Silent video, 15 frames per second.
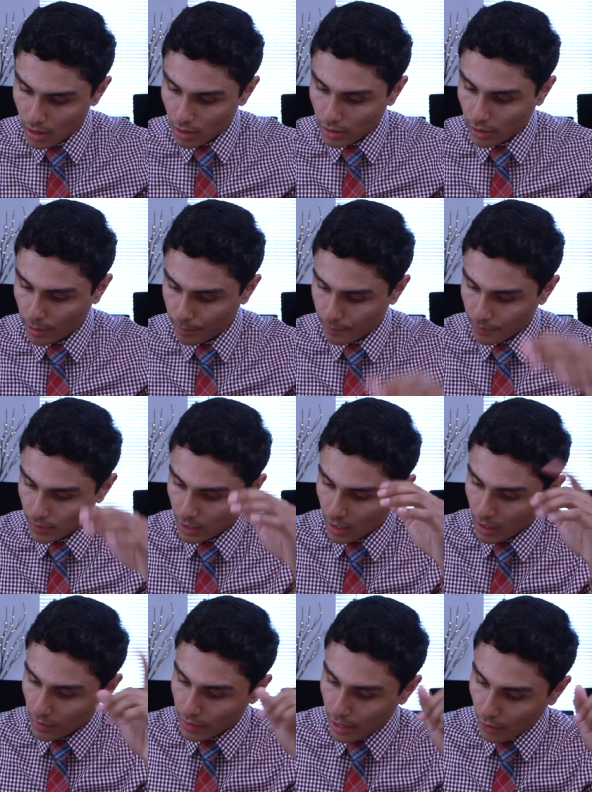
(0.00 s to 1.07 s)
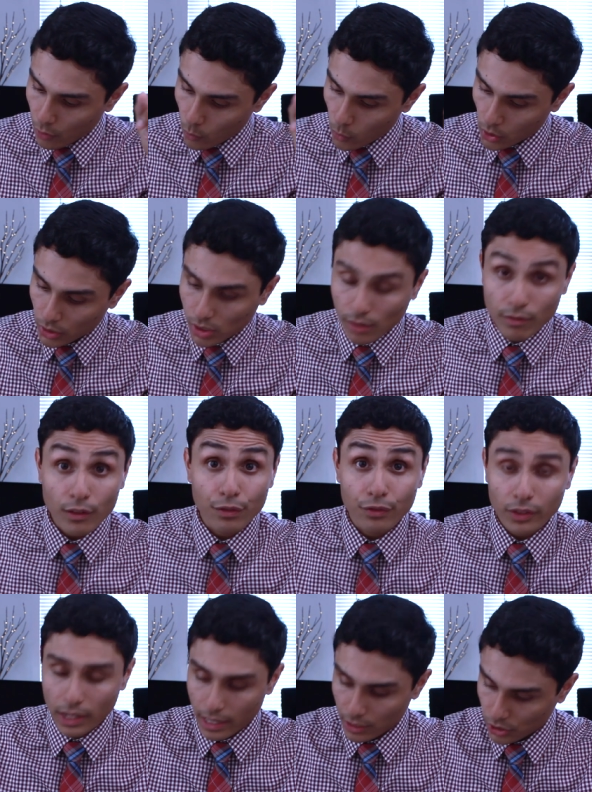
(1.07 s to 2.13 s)
Yep. Now the works of the
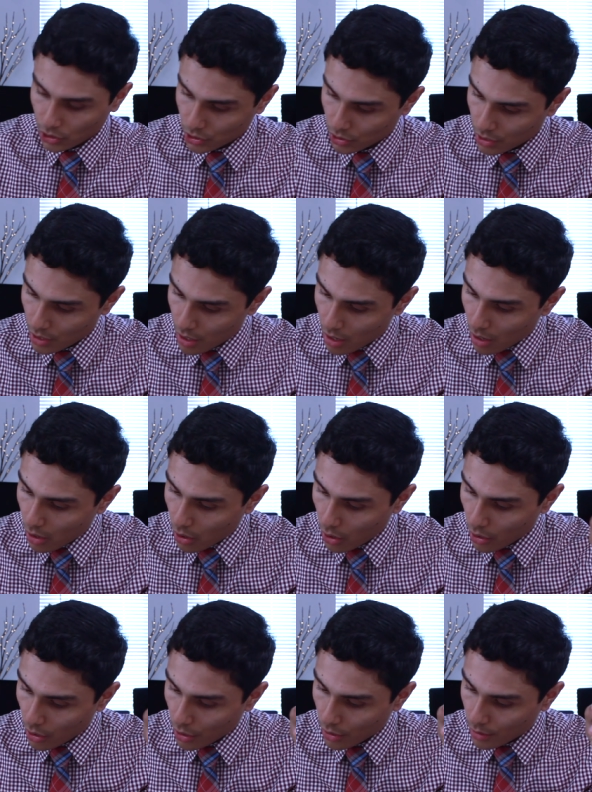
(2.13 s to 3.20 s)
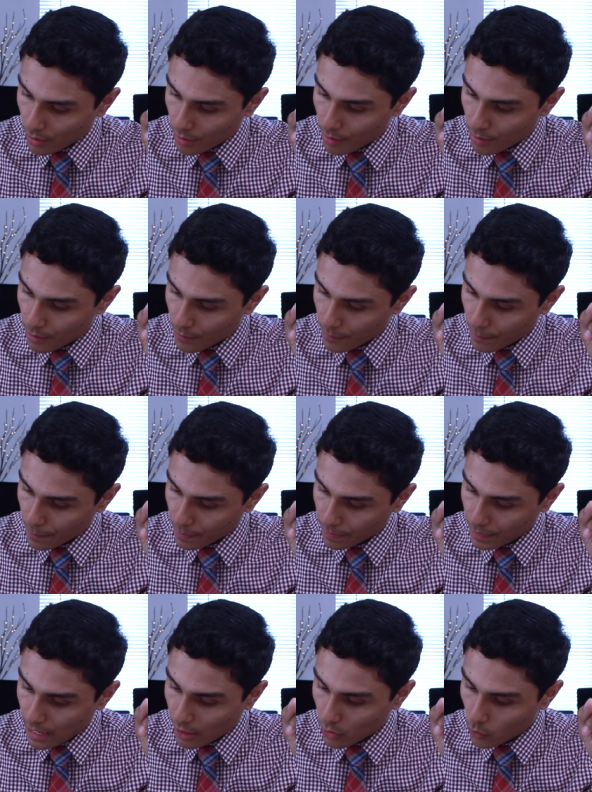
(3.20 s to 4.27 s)
flesh are,
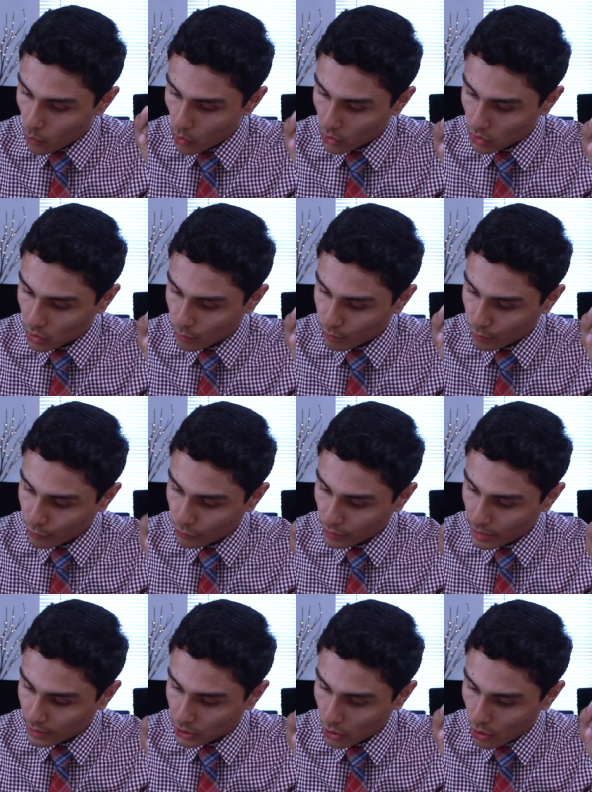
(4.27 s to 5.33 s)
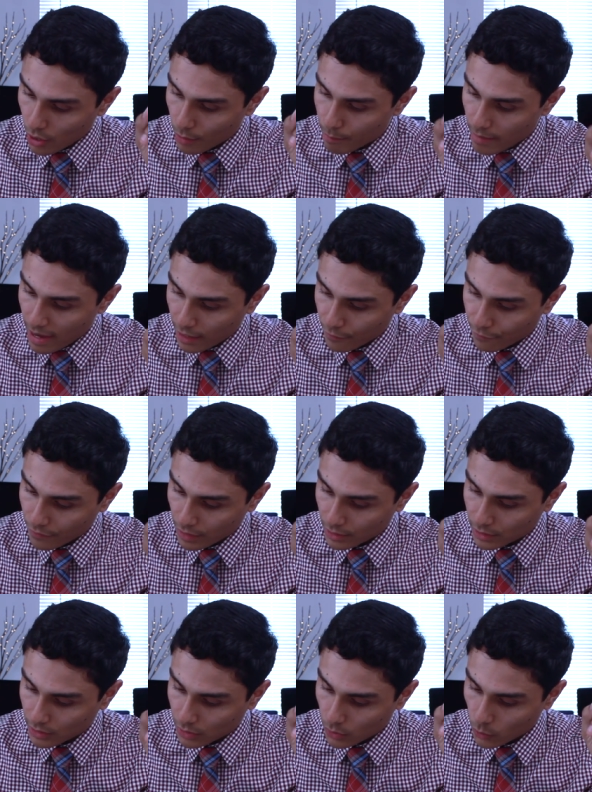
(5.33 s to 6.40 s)
now the works of the flesh are
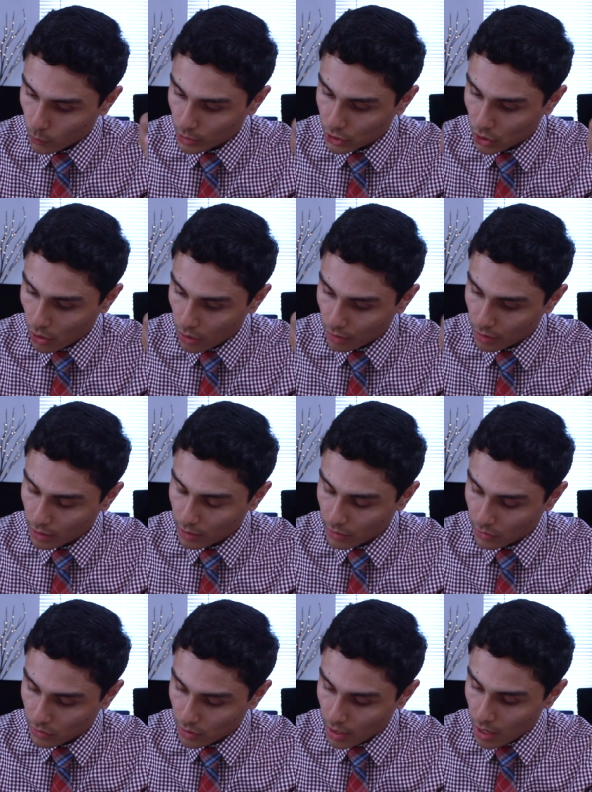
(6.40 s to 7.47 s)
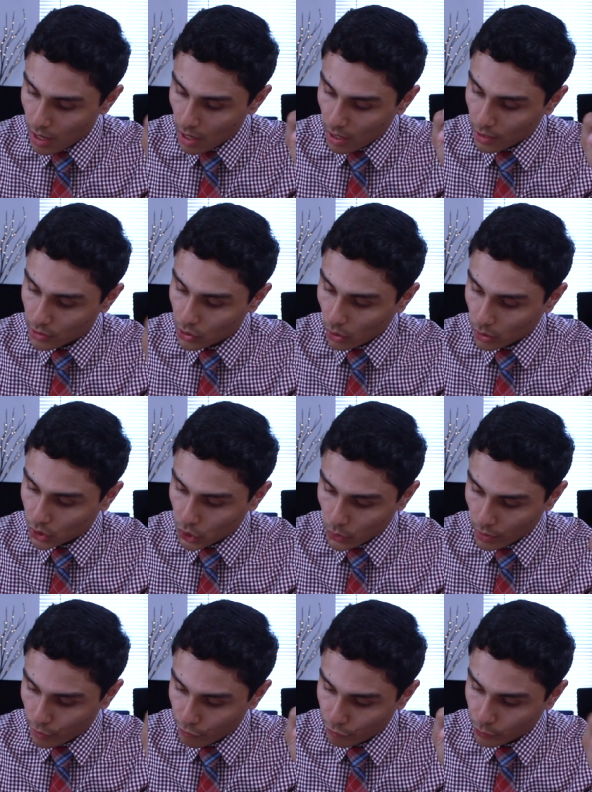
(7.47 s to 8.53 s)
manifest, which are these:
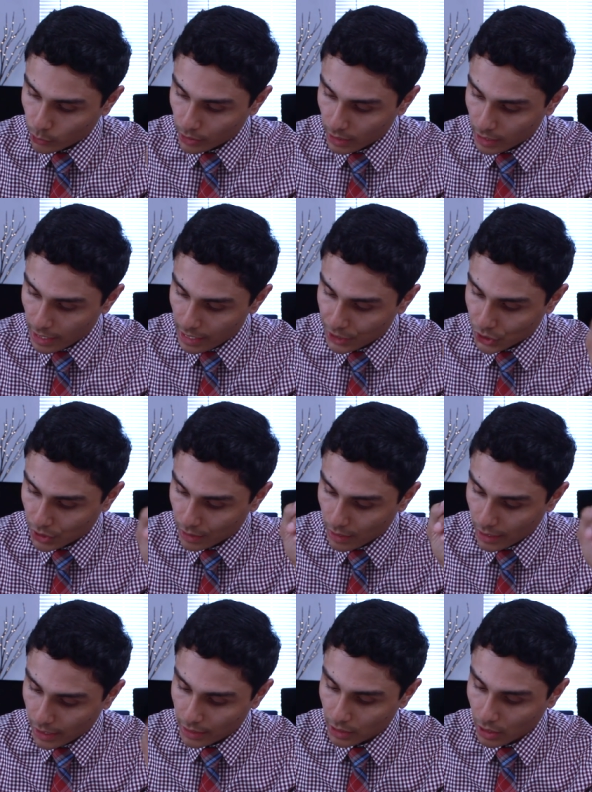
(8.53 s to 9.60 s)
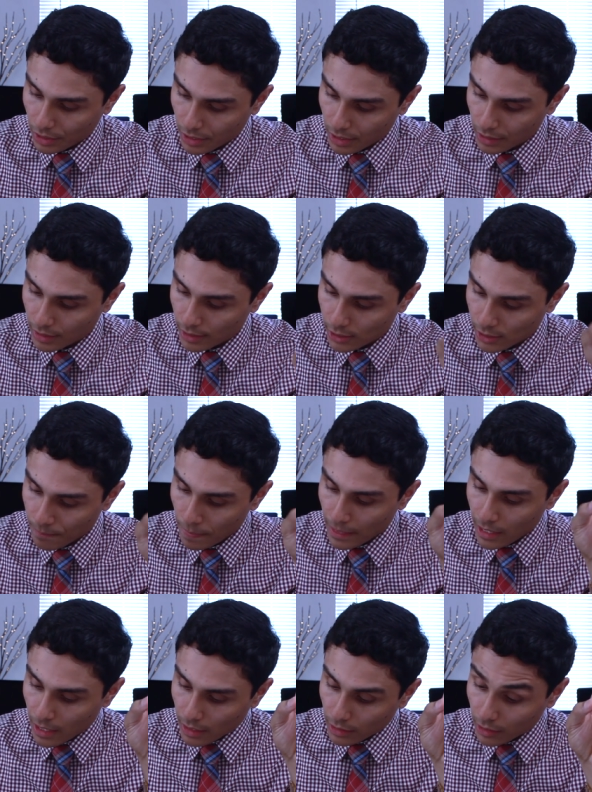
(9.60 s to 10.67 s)
adultery, fornication, uncleanness,
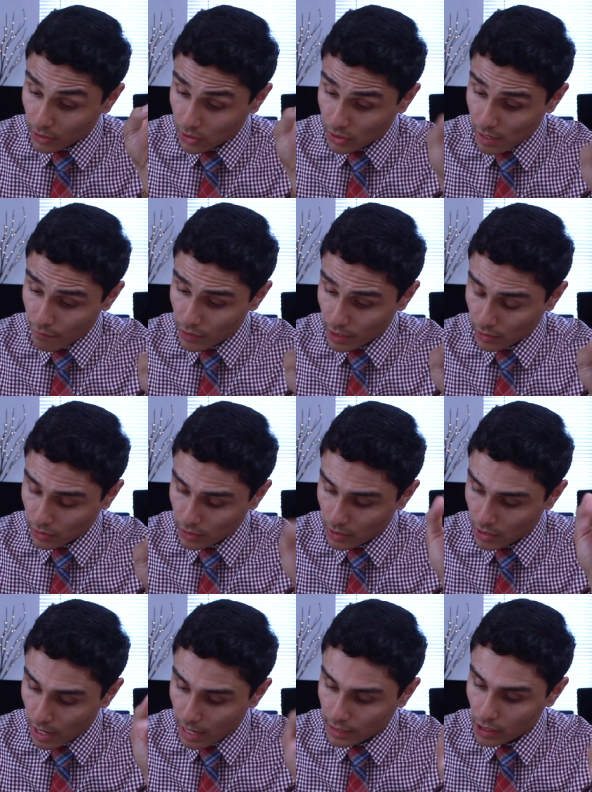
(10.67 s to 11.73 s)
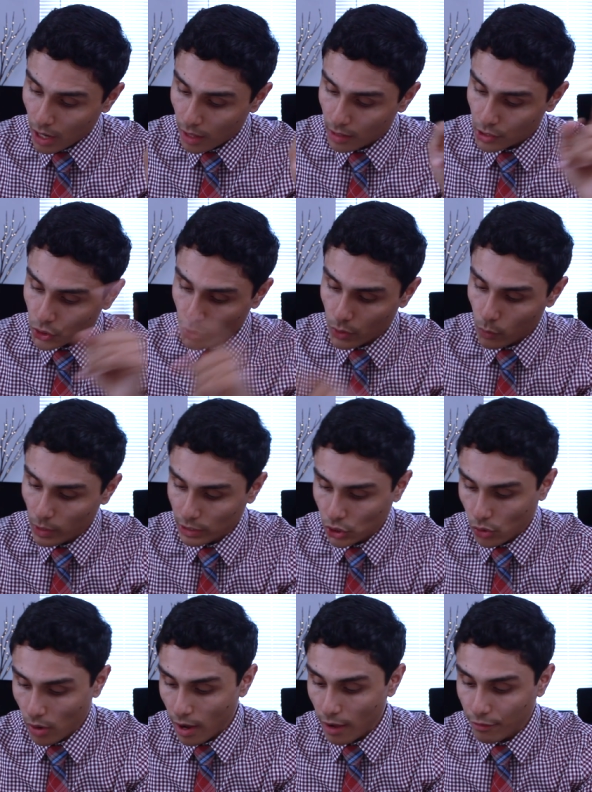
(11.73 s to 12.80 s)
lasciviousness, idolatry,
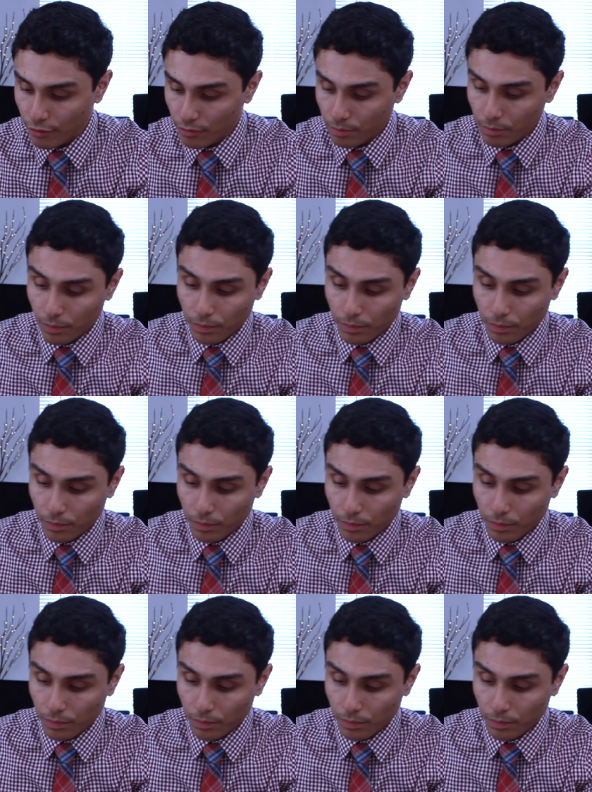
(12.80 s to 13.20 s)
witchcraft.